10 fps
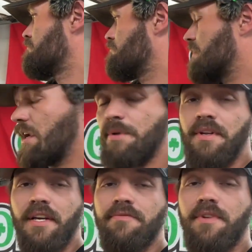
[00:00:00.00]
that'll be
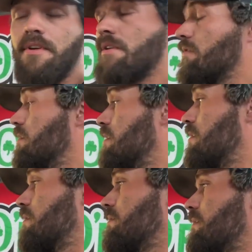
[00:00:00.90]
next video,
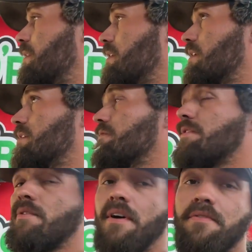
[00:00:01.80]
and then the
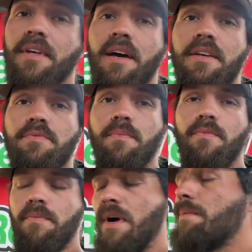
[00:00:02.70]
video after that is when
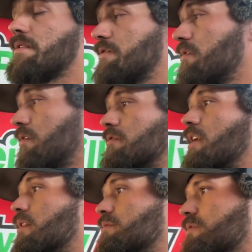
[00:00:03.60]
we're probably going to start our
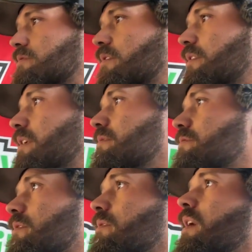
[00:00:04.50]
challenges and all that. So